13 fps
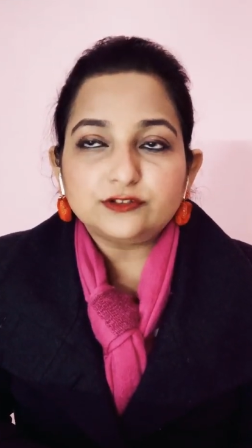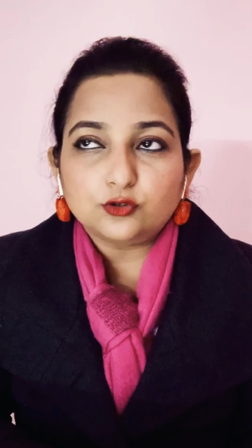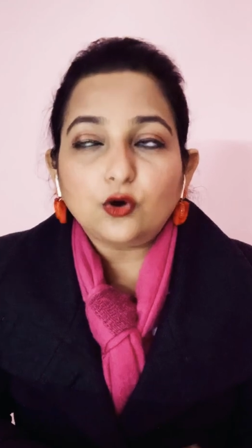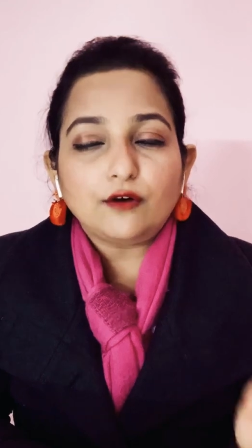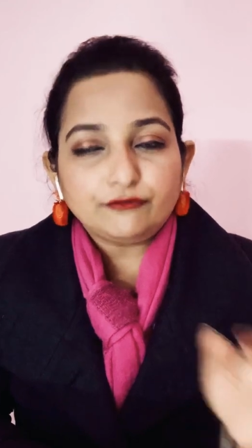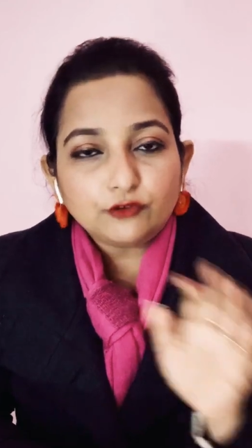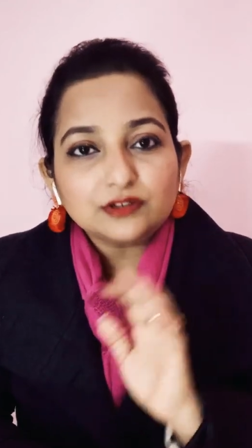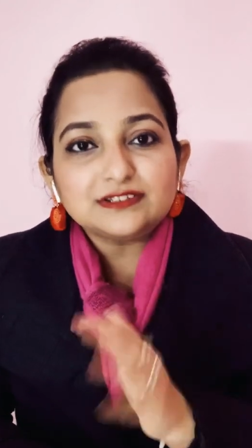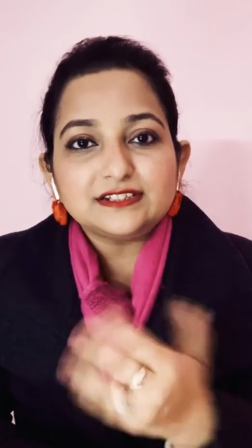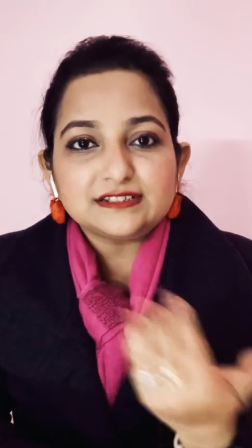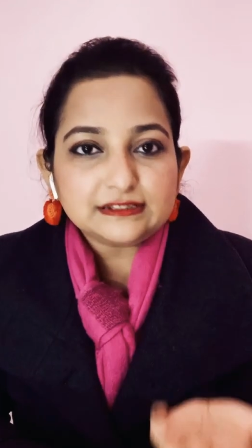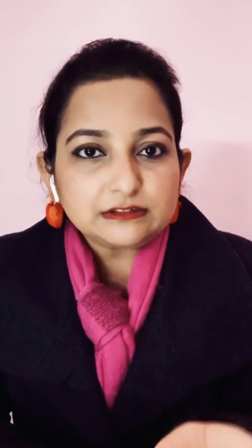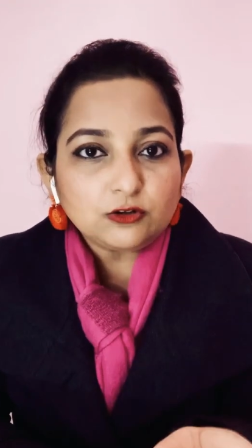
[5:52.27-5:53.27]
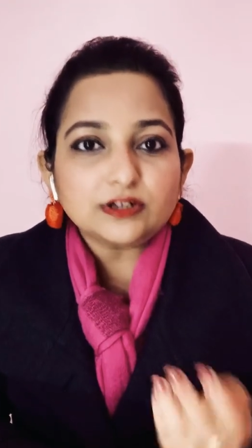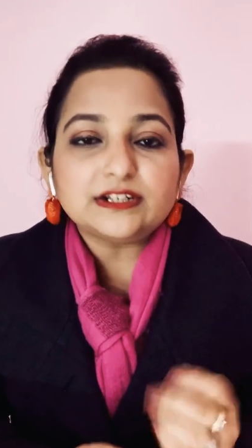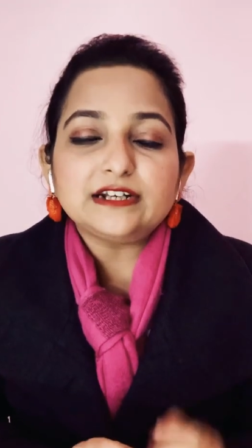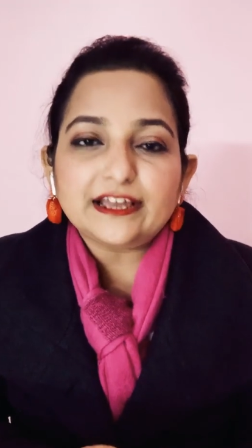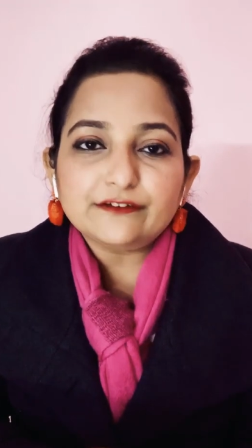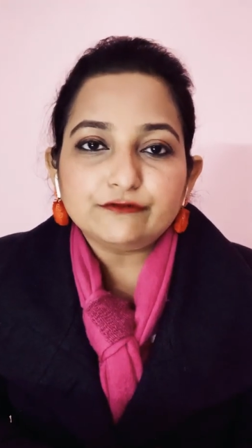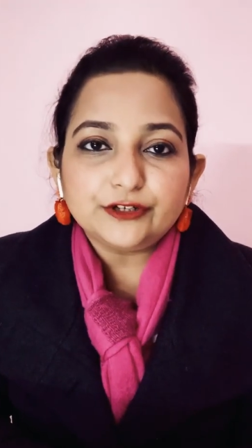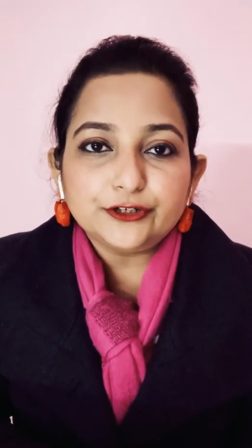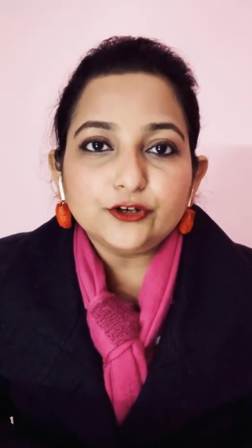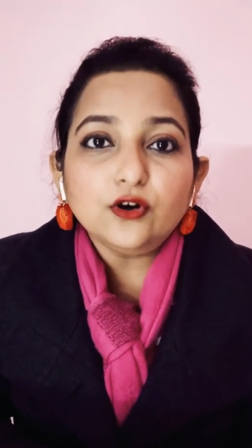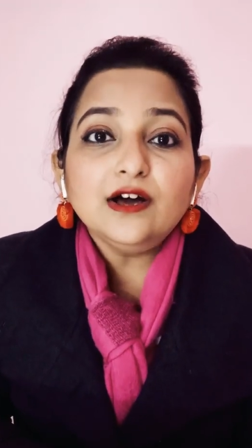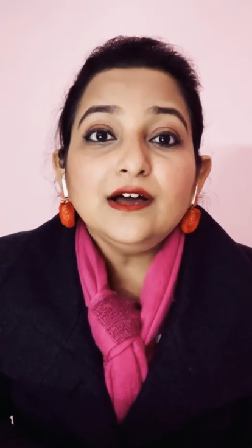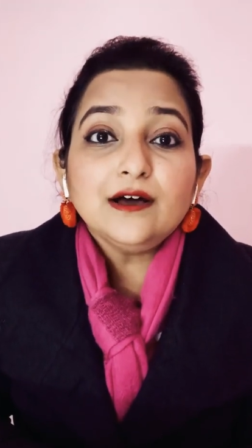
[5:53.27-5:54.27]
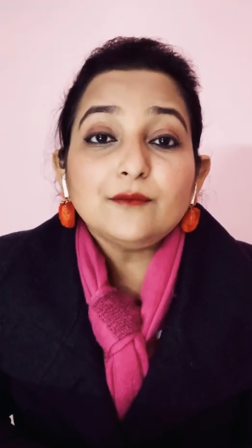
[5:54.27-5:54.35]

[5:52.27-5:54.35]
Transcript: So of course this is not a live video,